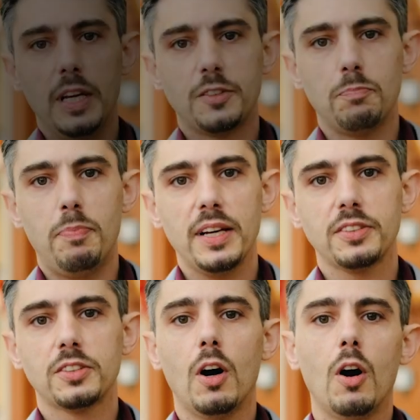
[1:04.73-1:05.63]
It's
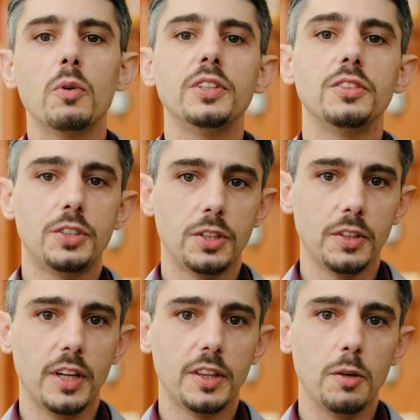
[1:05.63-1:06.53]
best to always
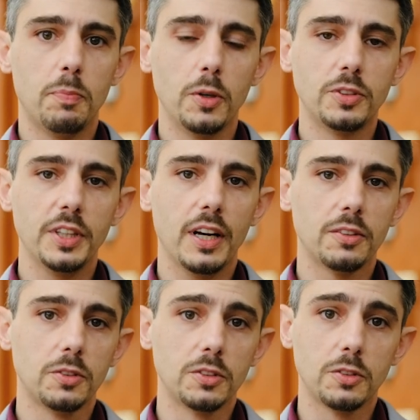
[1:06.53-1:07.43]
ensure that the opposing
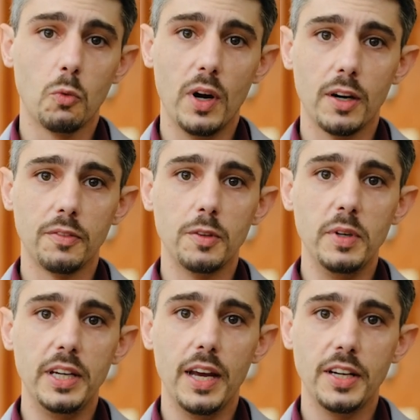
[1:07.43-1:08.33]
counsel is aware of the
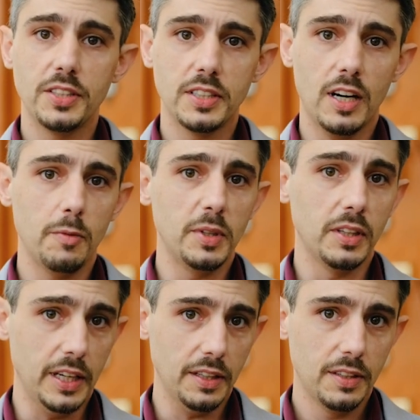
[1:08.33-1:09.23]
mediation time
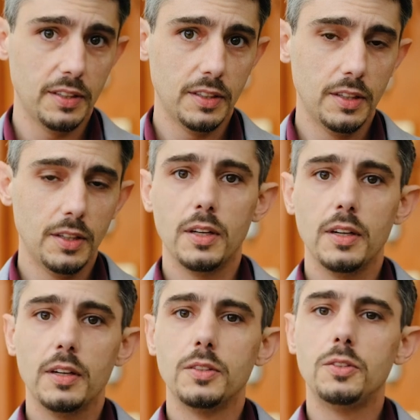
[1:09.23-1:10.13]
and length.
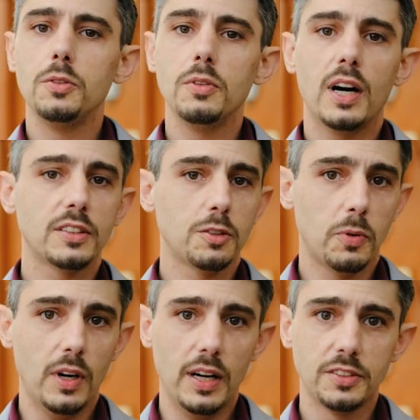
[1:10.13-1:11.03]
Do not
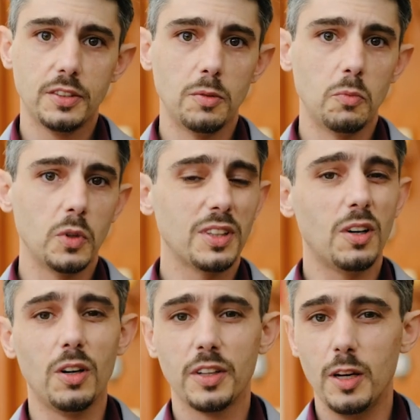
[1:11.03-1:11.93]
surprise them with an
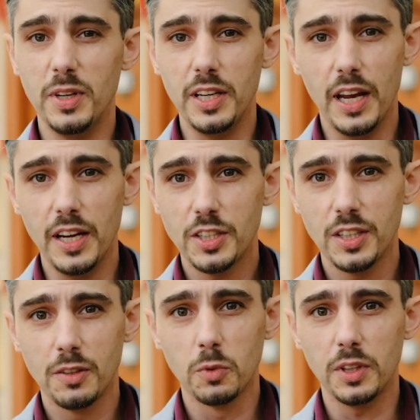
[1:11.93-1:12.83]
all-day
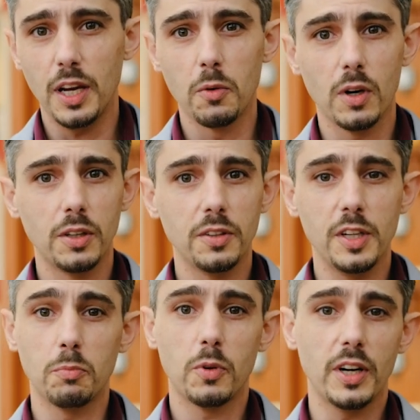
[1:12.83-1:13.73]
mediation when they were under
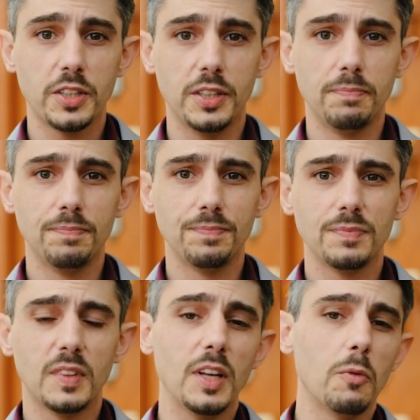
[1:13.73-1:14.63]
the
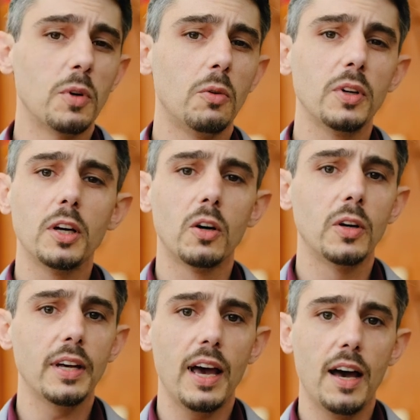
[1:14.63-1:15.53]
impression that they were only
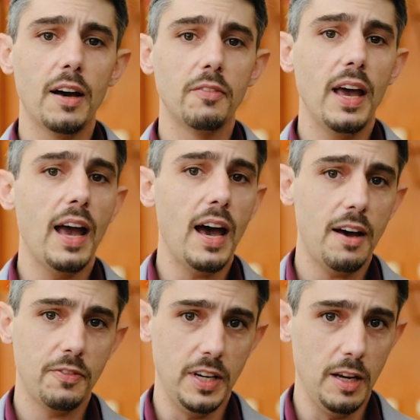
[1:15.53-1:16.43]
going to have a
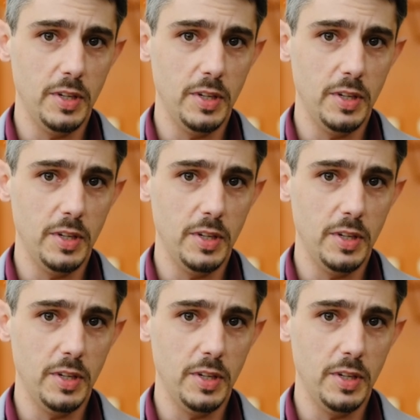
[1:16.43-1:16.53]
half-a-day